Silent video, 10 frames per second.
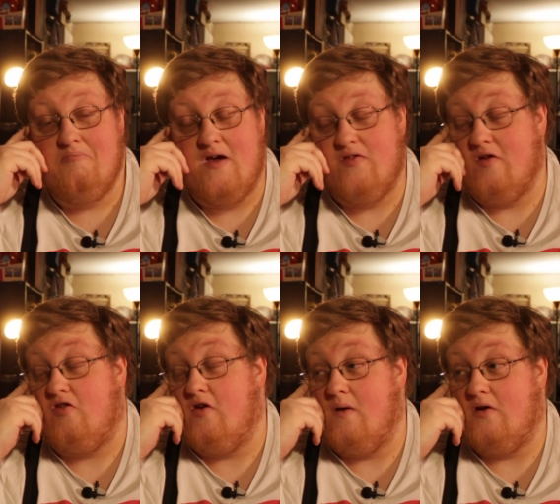in
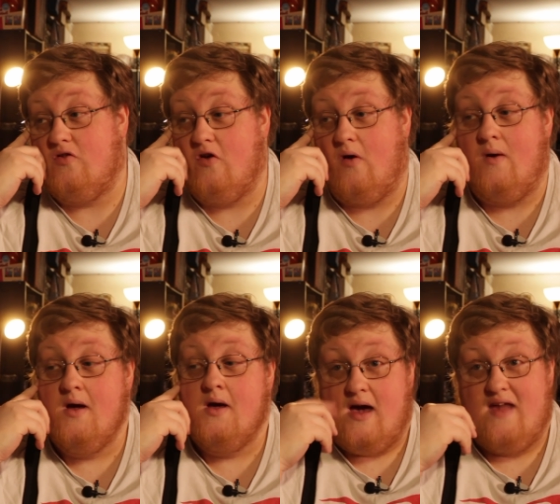this series. So,
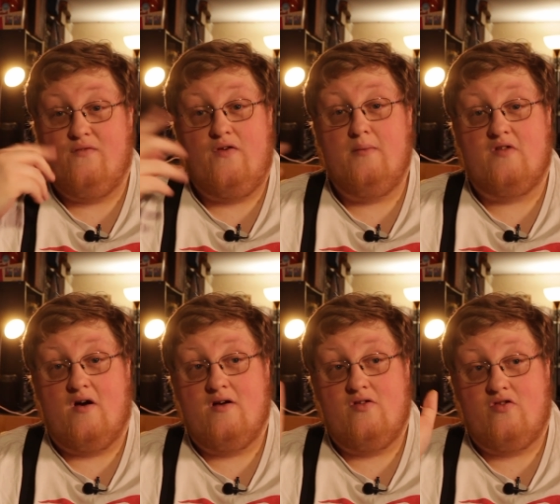and the film
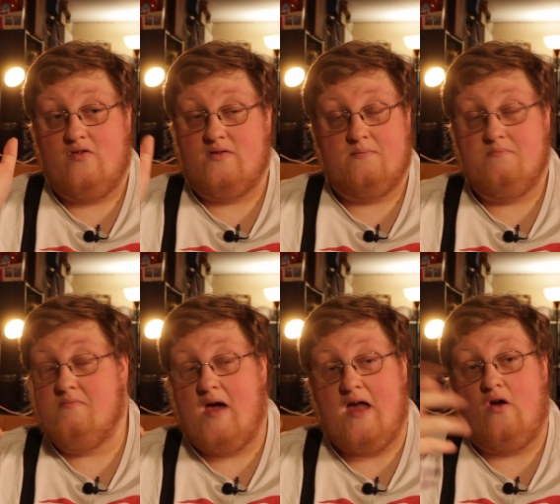does
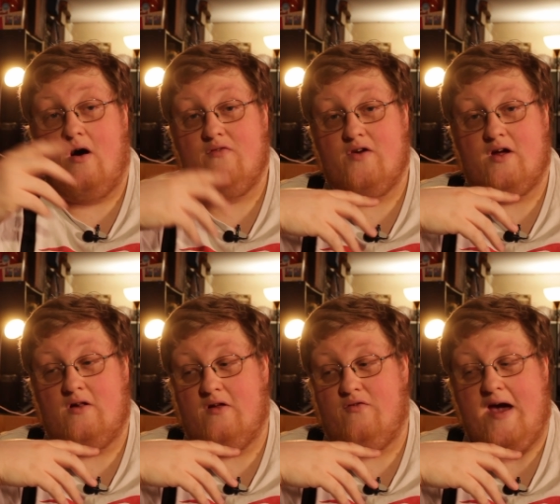end off on a
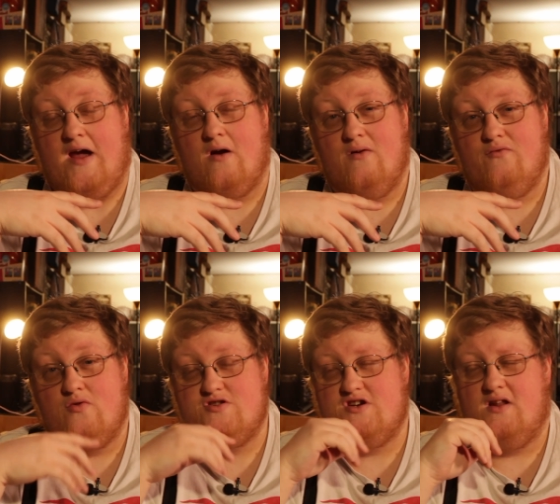cliffhanger,
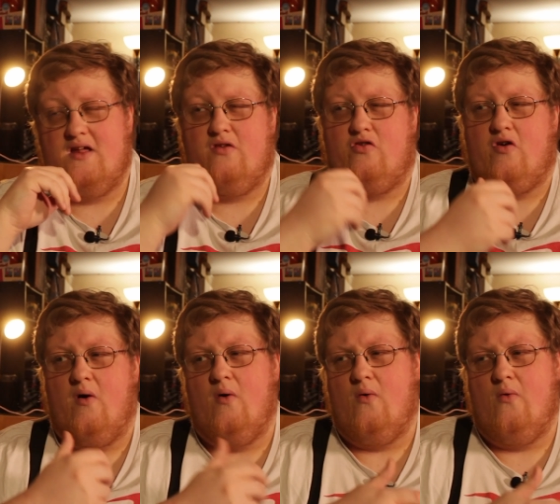unfortunately,
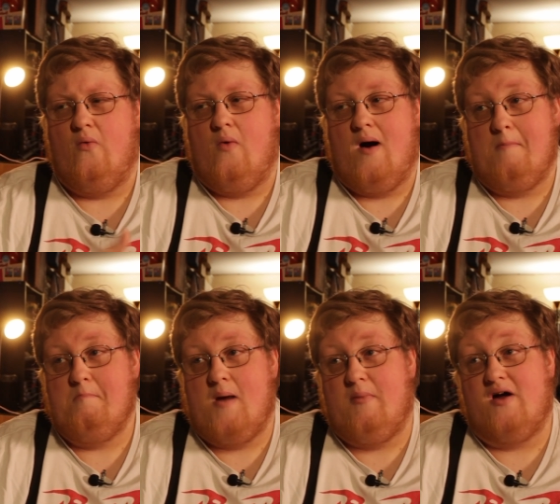so
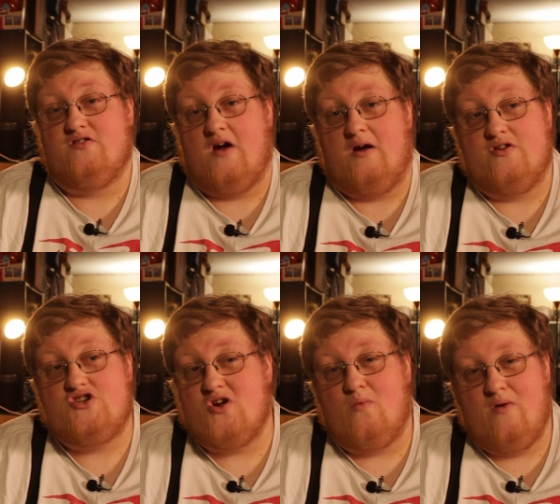I'm not entirely
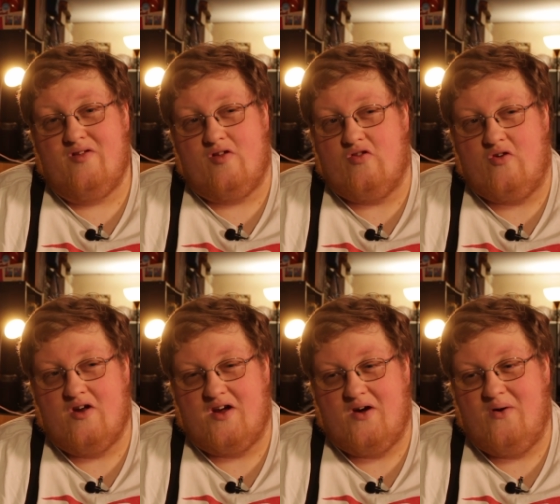sure where this is
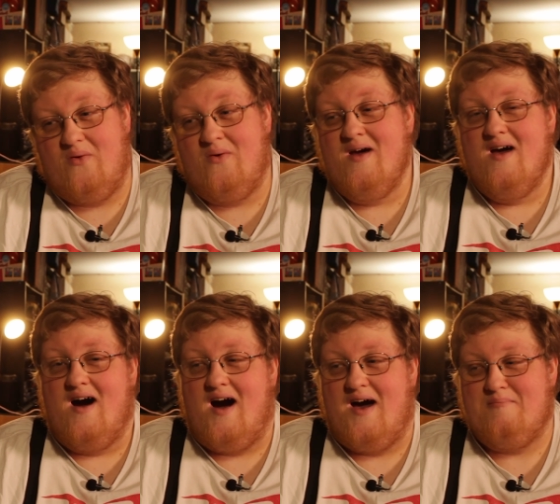going to go.
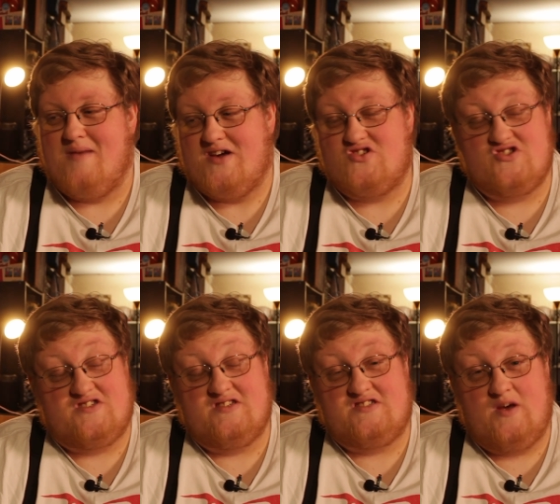I'm
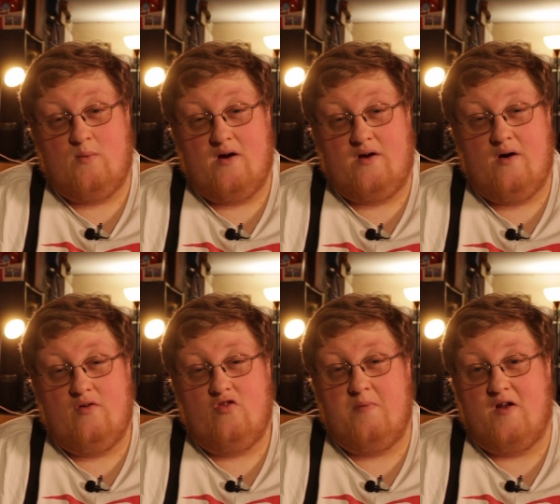interested to see where it
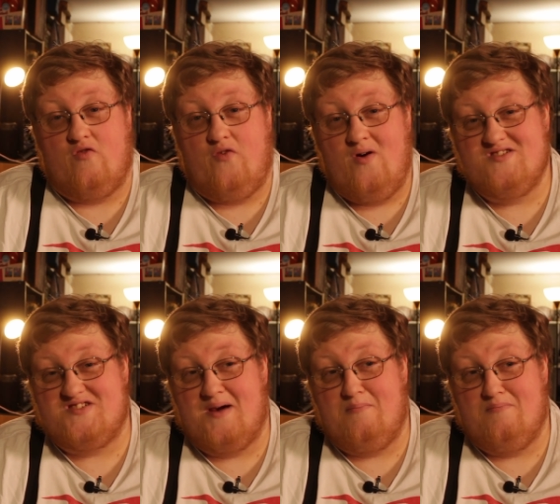goes, but as far
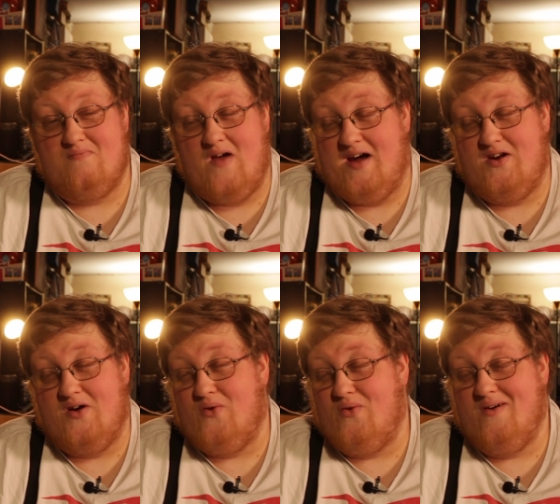as I
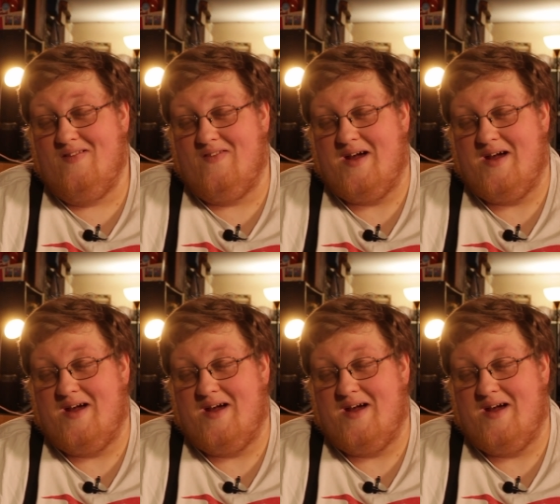know,